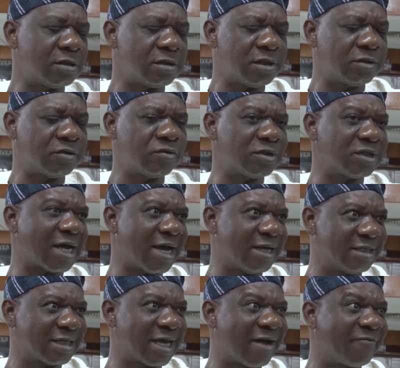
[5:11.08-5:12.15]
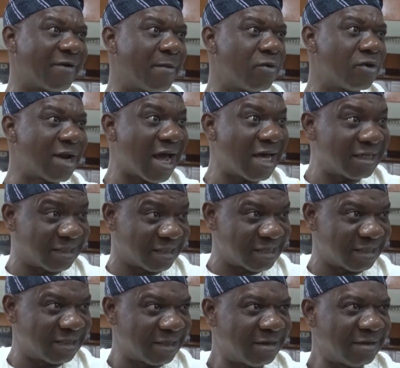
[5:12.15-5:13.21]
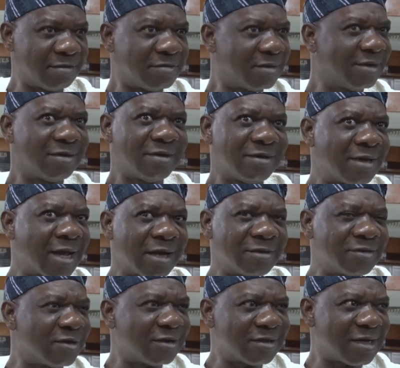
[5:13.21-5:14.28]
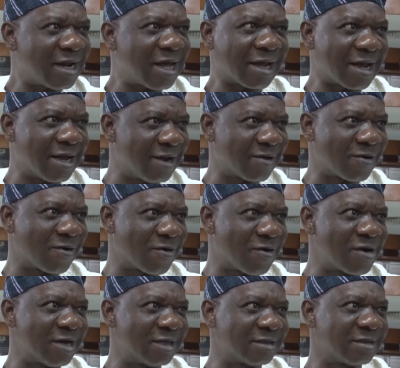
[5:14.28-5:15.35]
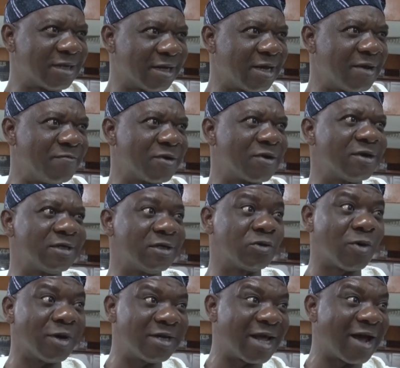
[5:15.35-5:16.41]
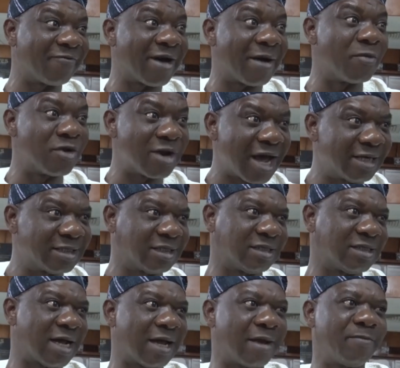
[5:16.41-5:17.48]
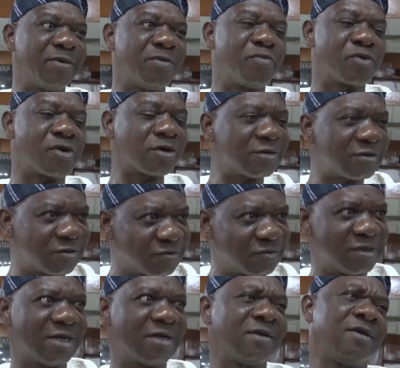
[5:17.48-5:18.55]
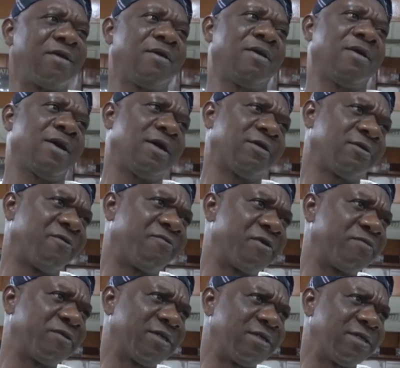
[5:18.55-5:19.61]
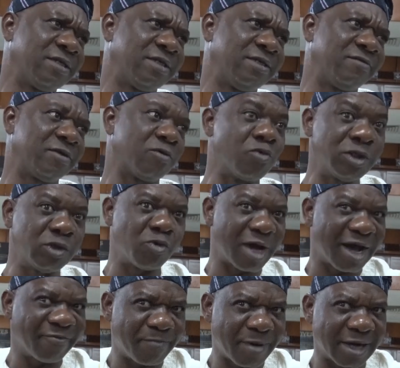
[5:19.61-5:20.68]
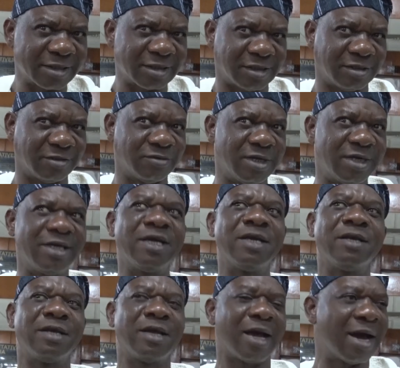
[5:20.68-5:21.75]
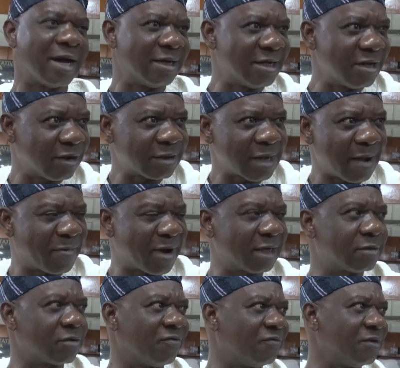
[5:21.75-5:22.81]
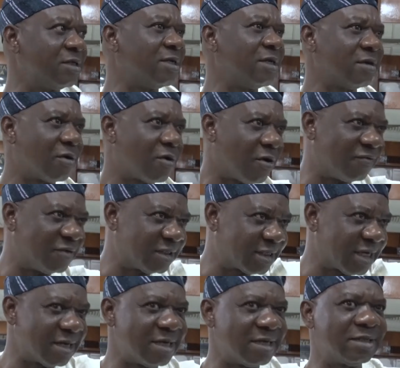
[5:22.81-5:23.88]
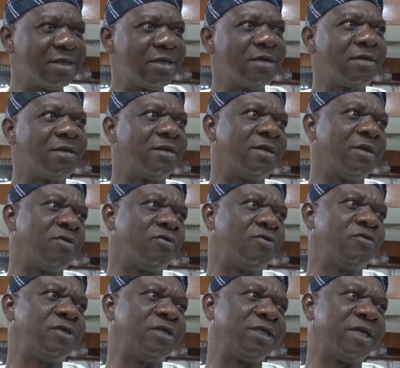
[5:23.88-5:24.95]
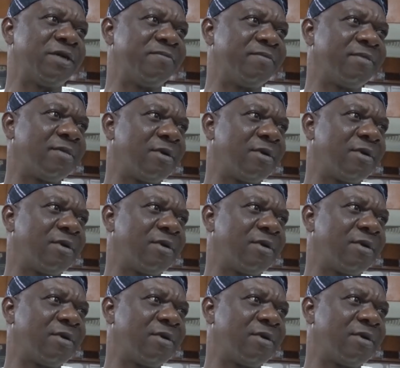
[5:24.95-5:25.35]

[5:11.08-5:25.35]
the two sides have harmonized it, there is nothing like any concurrence again because it's what they have harmonized that have been brought to the House of Representatives, which we have passed today. And the other part of it, of the Senate, they will do the same,